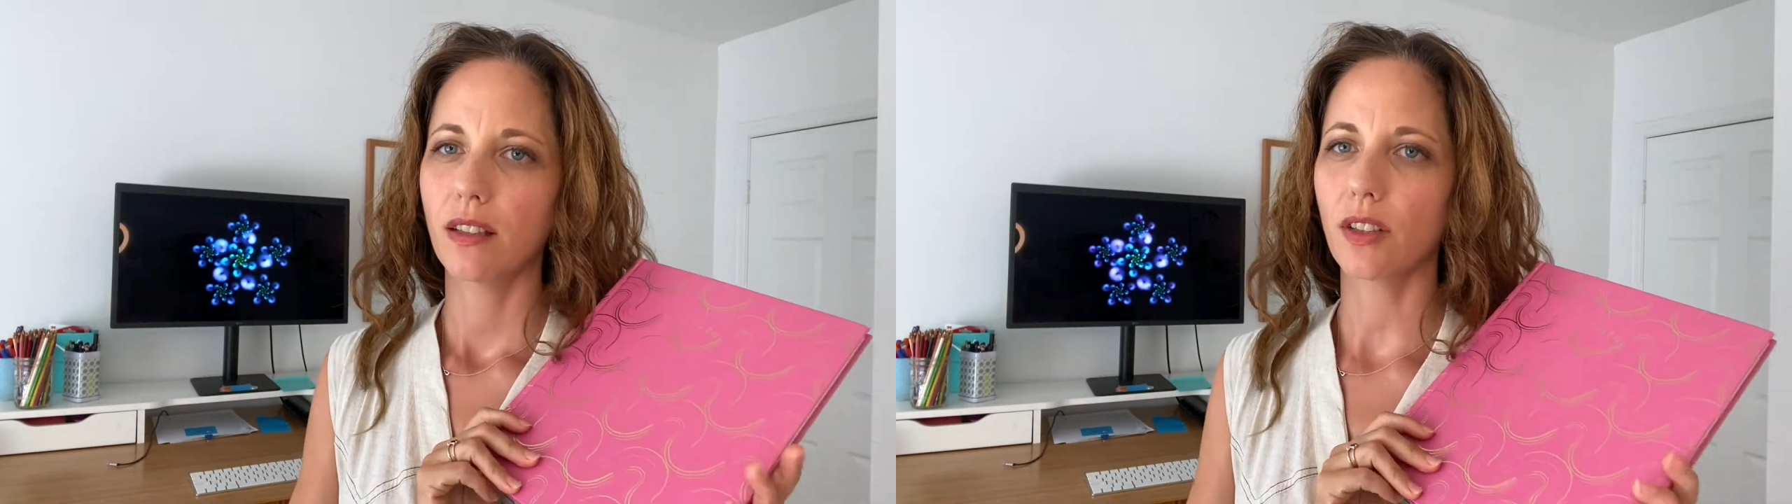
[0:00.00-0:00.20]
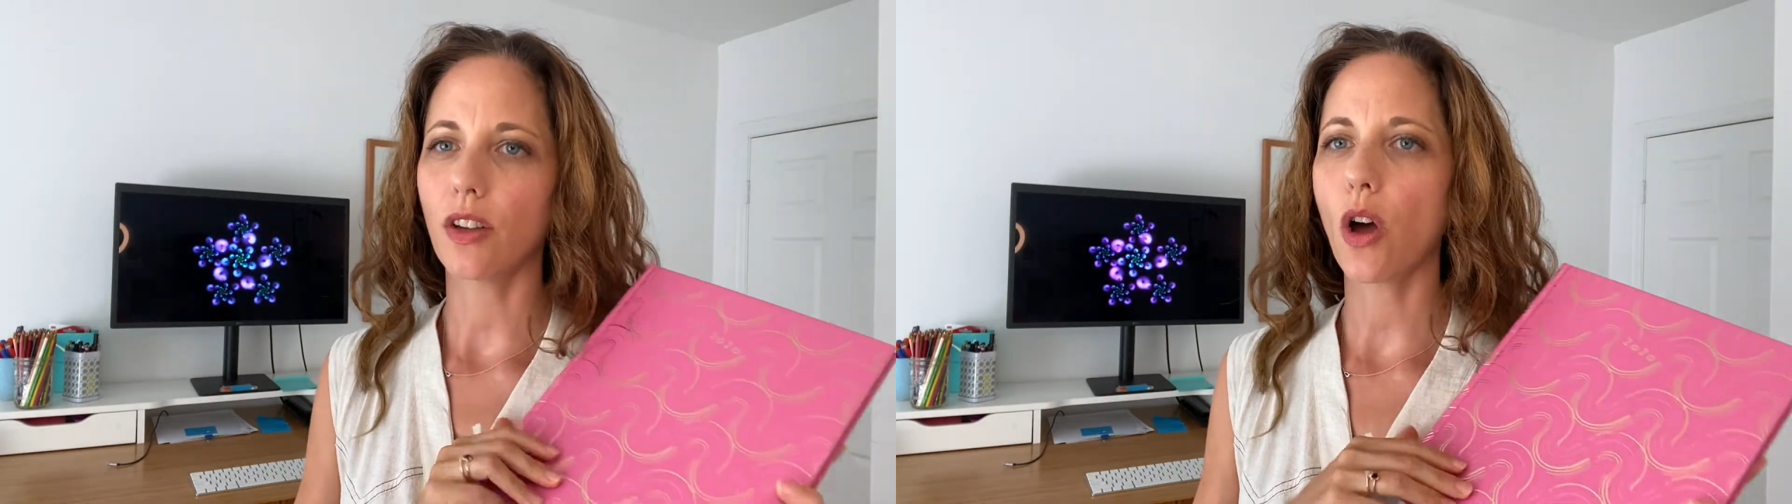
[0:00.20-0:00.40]

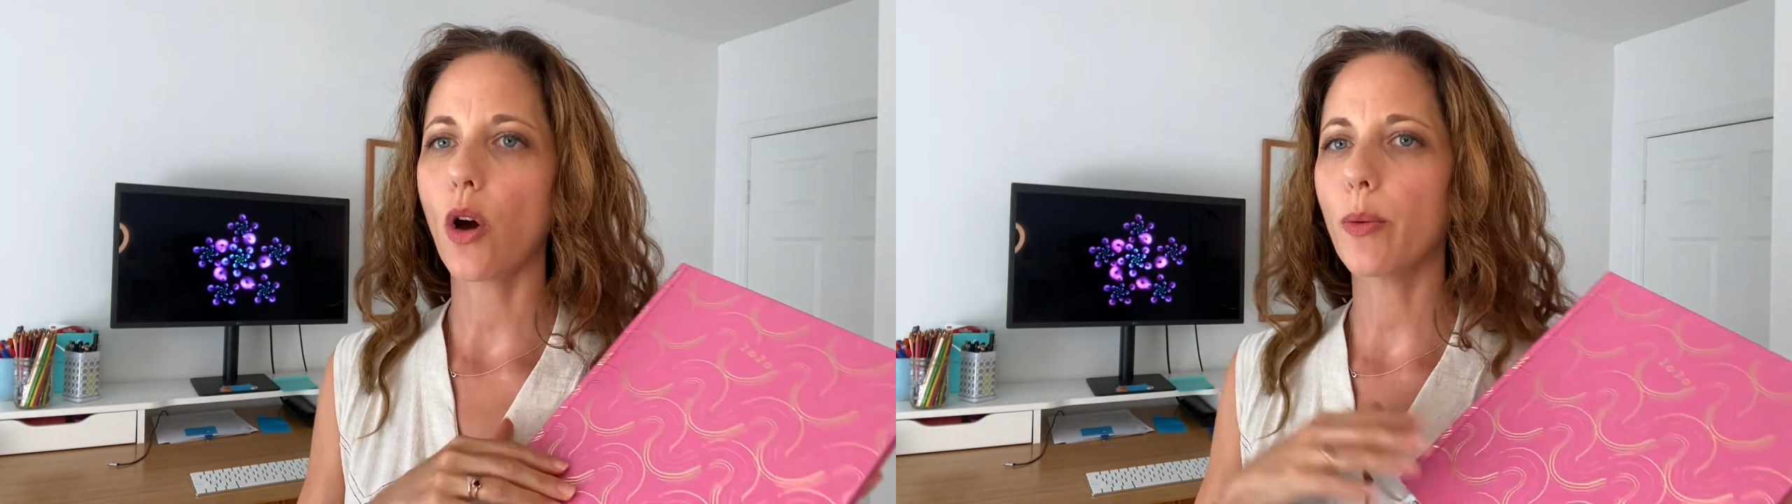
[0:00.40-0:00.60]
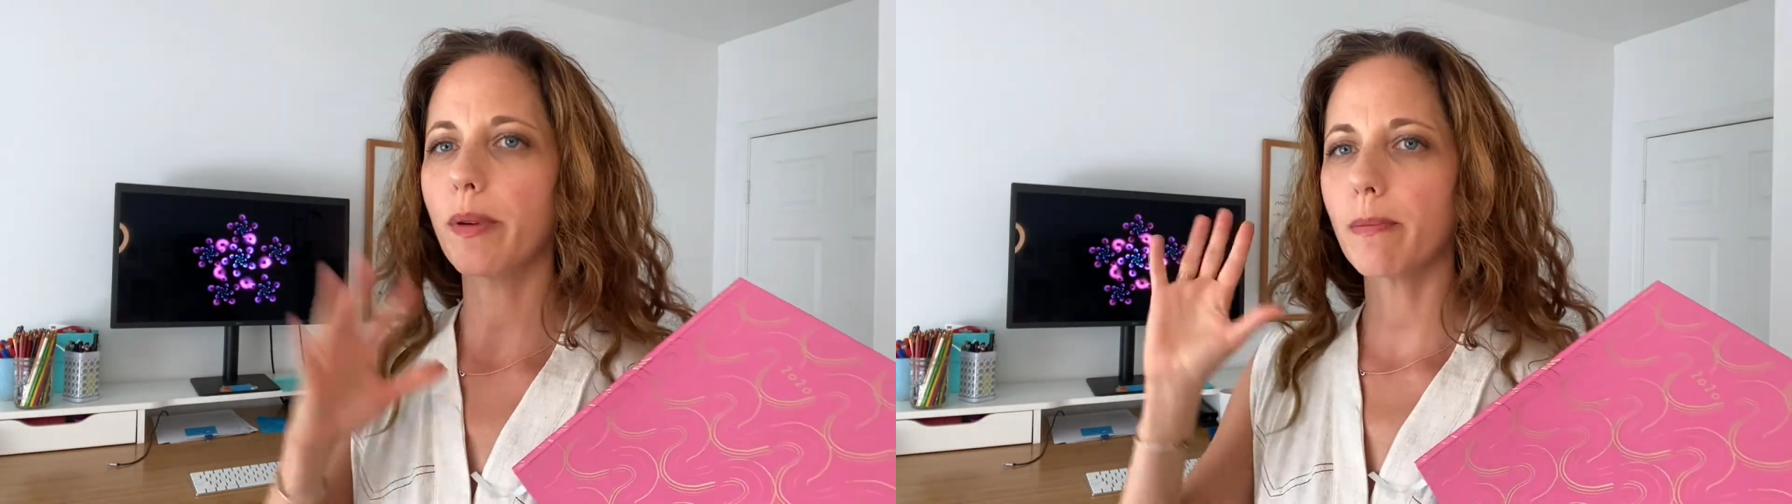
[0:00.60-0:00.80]
So I'll
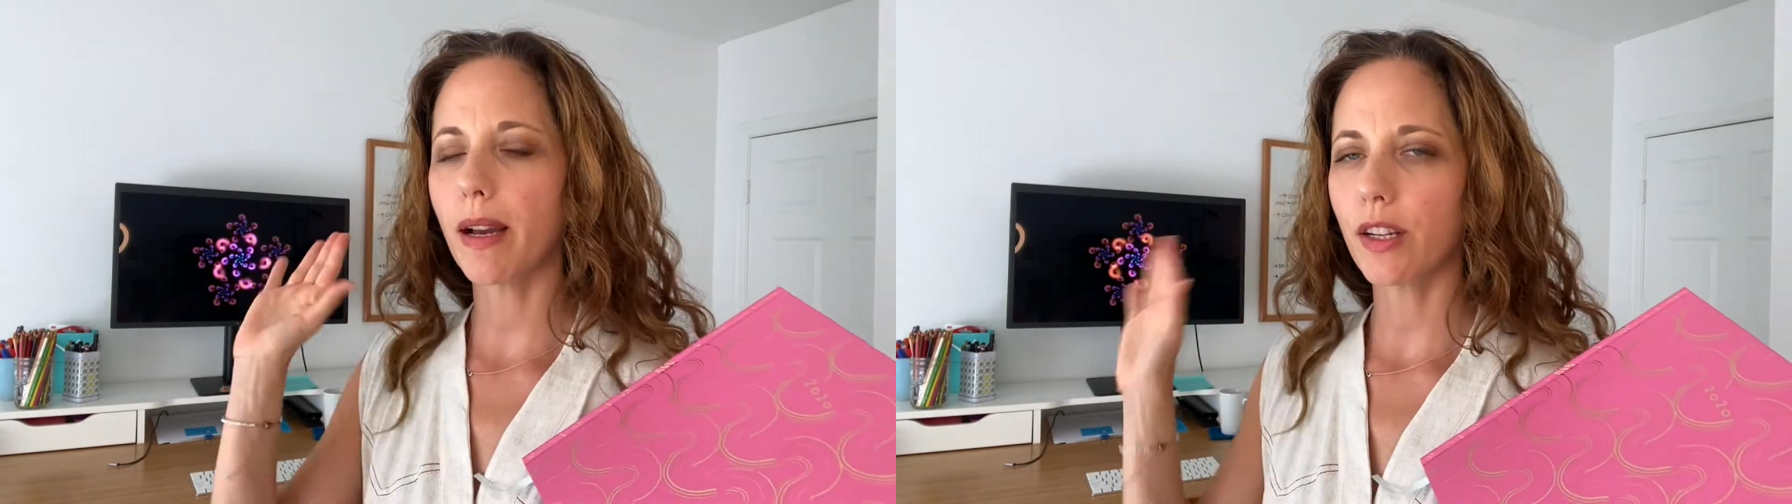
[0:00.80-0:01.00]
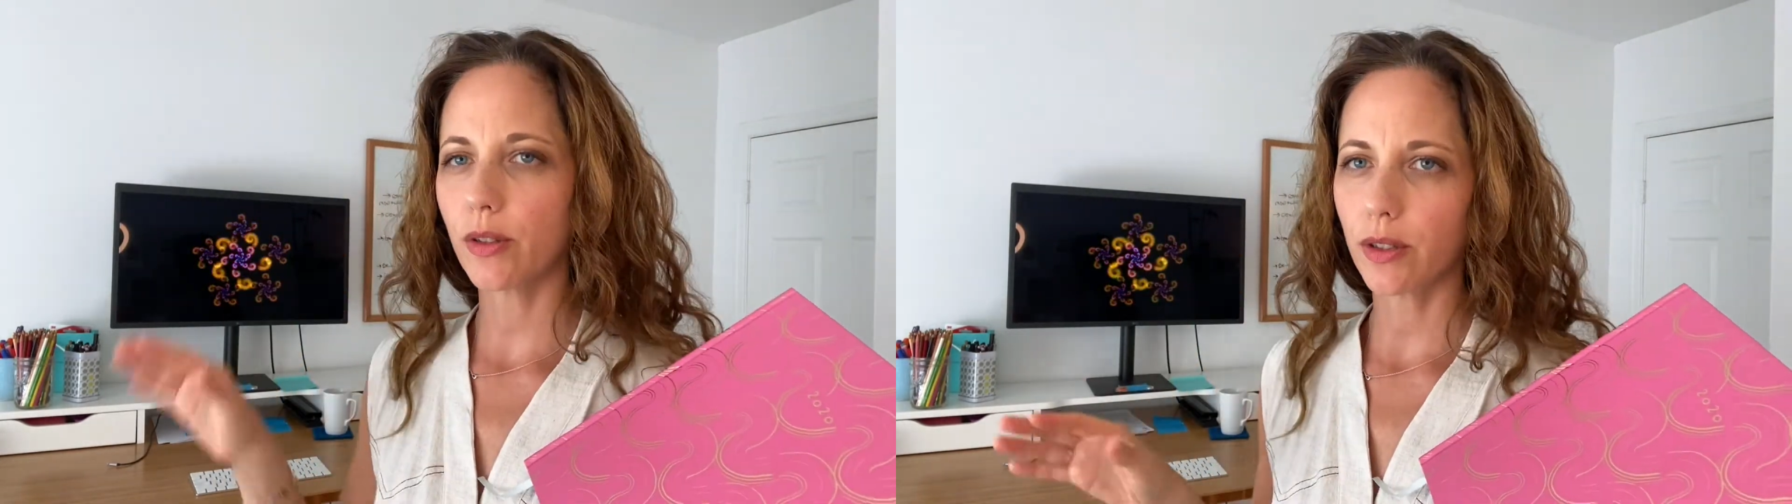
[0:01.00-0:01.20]
open
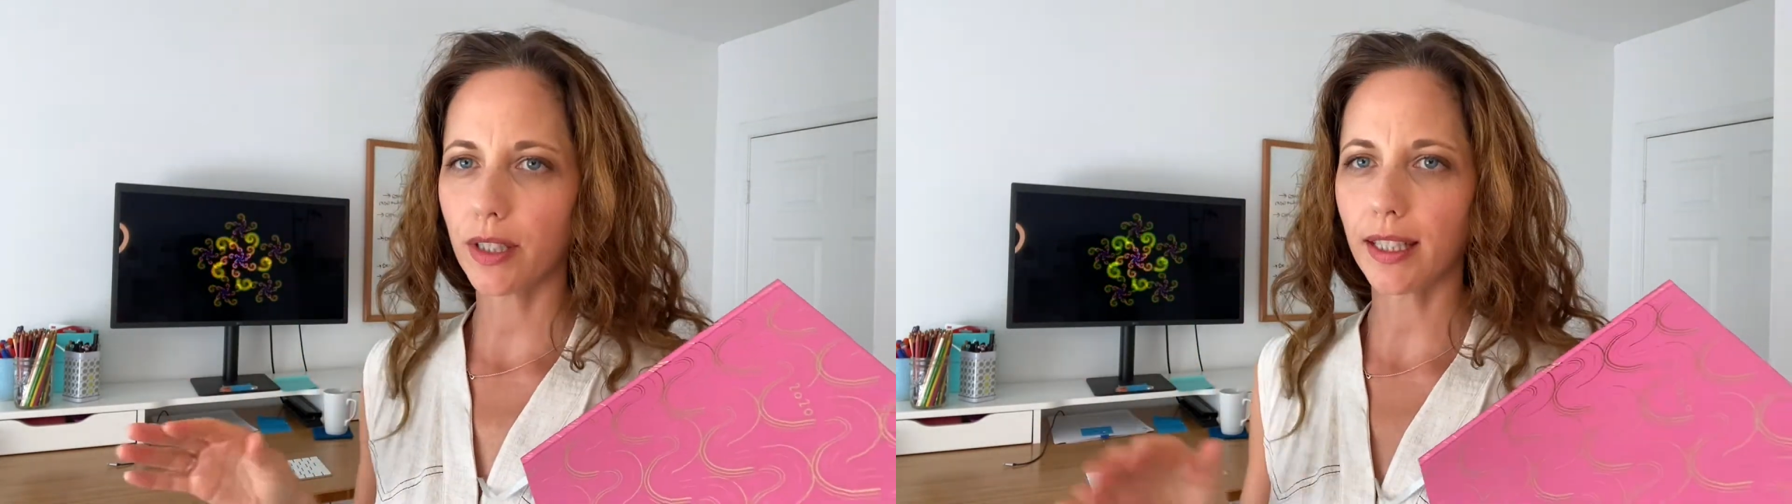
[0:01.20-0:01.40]
my Google